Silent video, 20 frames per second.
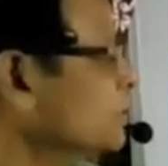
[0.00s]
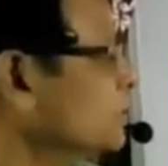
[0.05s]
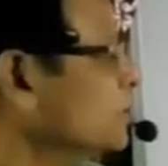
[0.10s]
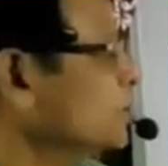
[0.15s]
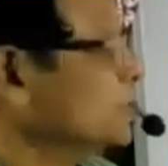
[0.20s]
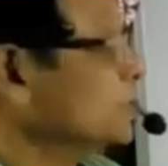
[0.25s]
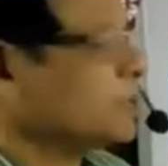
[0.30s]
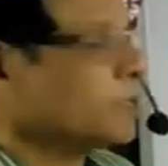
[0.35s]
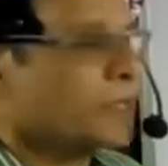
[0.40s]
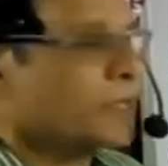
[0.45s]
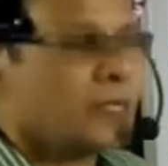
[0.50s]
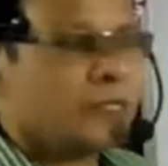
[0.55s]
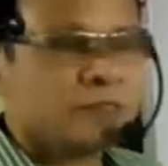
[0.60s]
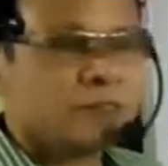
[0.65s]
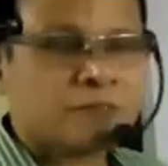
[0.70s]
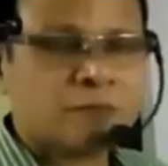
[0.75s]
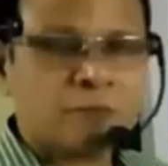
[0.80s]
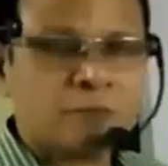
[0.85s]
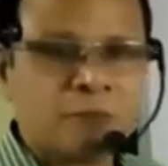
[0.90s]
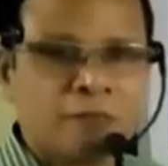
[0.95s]
But in the
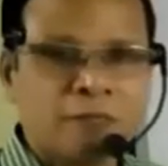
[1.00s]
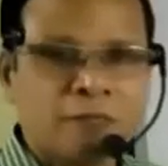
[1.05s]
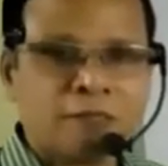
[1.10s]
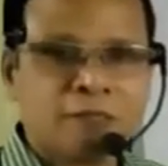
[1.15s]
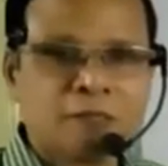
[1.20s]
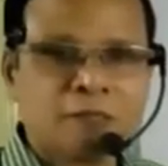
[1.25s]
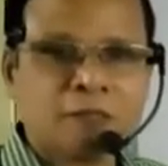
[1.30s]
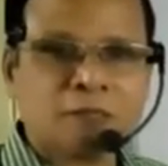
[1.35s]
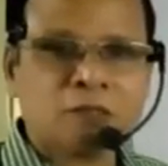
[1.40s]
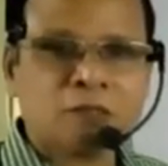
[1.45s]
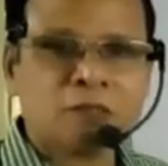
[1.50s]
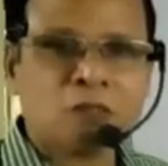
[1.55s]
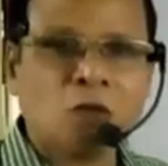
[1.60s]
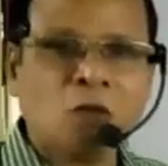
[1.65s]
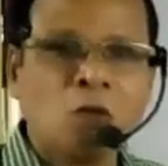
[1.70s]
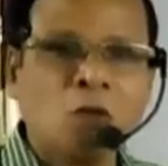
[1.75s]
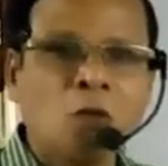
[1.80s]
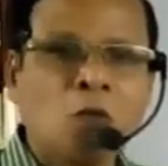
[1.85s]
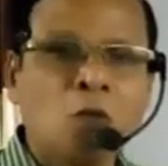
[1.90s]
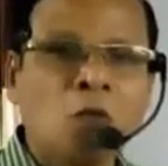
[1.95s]
case of plant cells,
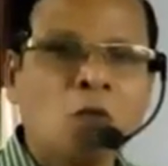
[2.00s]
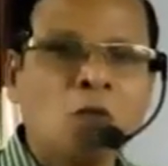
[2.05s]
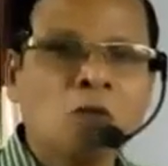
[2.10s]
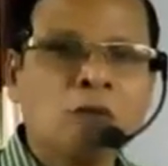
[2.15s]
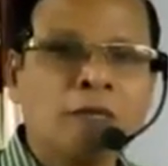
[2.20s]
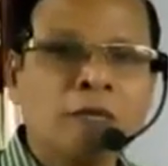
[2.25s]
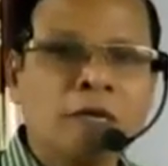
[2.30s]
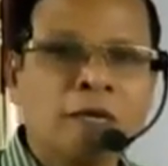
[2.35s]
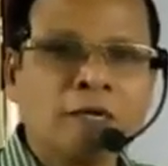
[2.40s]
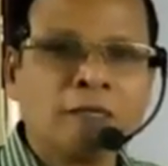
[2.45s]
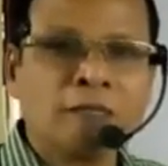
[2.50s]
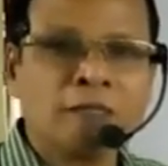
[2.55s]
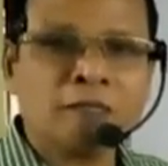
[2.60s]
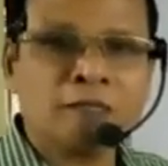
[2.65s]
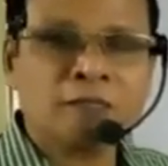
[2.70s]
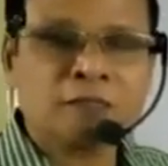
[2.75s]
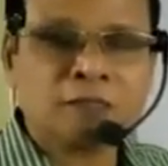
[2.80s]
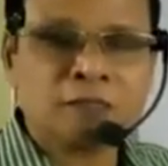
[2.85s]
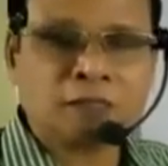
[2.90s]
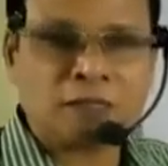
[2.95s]
all the
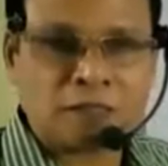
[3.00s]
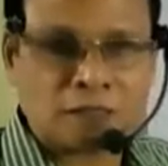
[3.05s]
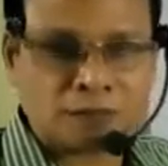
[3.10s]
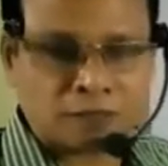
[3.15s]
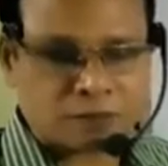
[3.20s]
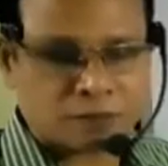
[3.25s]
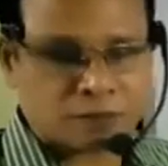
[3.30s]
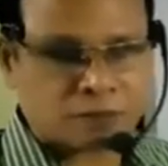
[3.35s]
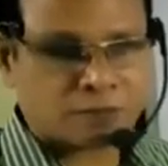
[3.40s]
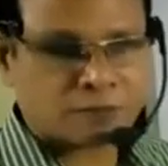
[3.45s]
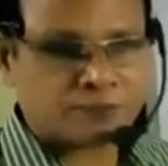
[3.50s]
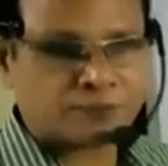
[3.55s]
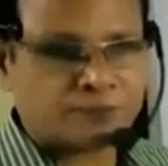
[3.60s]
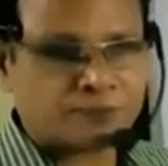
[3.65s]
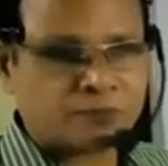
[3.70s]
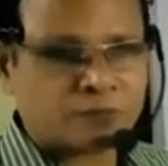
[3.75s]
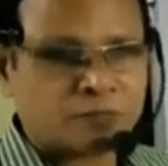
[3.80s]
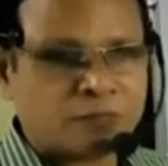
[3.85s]
adult cells,